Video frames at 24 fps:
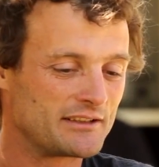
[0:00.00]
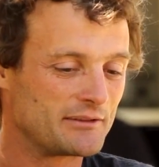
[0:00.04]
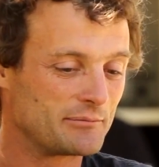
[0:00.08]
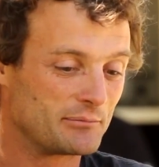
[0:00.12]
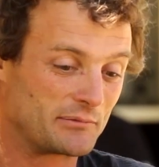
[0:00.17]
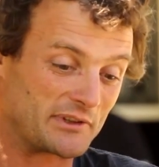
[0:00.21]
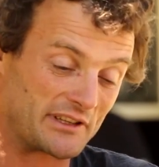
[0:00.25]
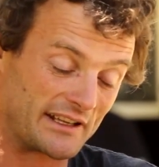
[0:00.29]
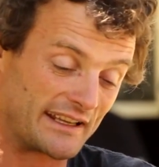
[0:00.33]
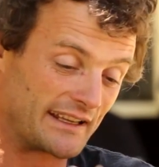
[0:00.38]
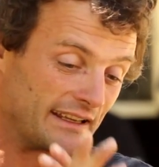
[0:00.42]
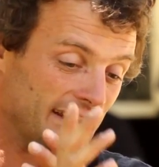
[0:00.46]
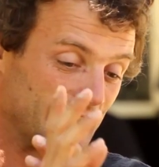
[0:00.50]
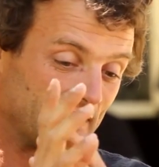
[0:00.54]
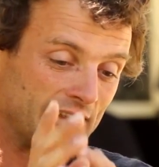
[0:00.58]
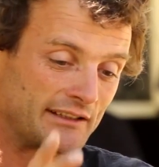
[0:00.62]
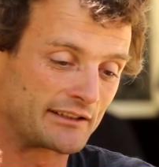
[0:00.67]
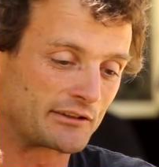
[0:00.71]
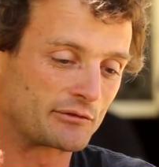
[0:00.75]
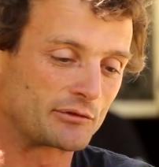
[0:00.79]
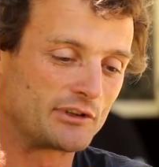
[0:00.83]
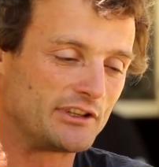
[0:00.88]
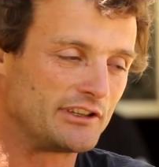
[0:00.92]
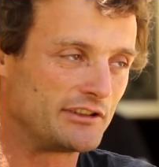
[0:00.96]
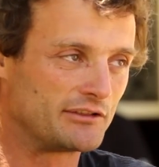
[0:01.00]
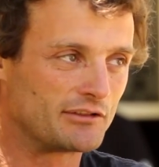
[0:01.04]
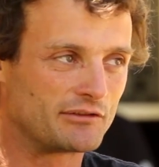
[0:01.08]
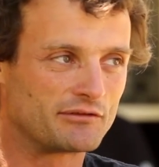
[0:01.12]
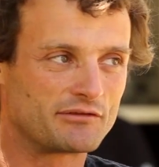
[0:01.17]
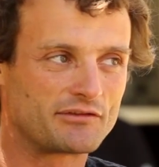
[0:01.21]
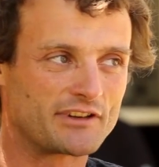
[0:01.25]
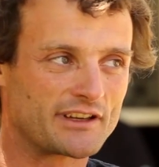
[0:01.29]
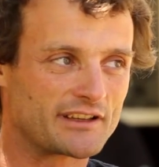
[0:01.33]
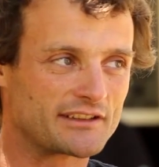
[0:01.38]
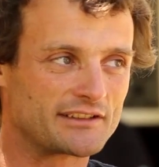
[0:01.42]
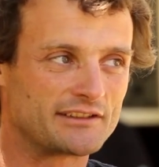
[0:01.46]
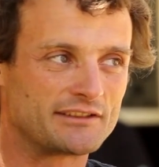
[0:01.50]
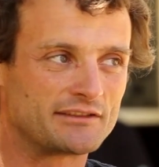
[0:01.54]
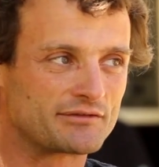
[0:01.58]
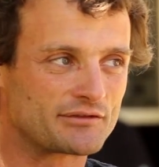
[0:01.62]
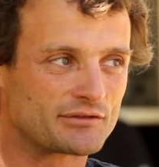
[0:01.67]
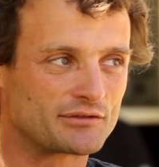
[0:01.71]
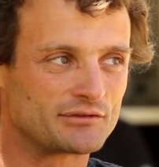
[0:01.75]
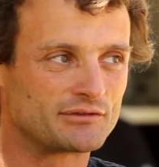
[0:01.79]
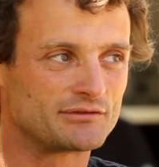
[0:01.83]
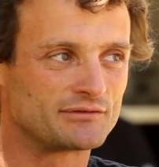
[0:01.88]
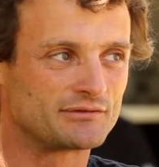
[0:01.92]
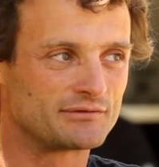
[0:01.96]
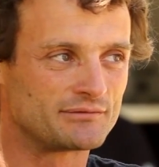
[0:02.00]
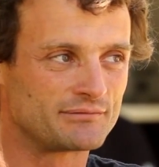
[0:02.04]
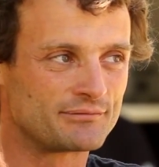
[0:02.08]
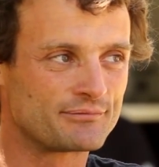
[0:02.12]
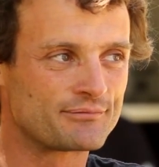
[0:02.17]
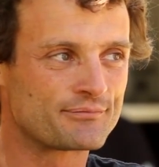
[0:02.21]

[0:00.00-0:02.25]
But I really don't find it from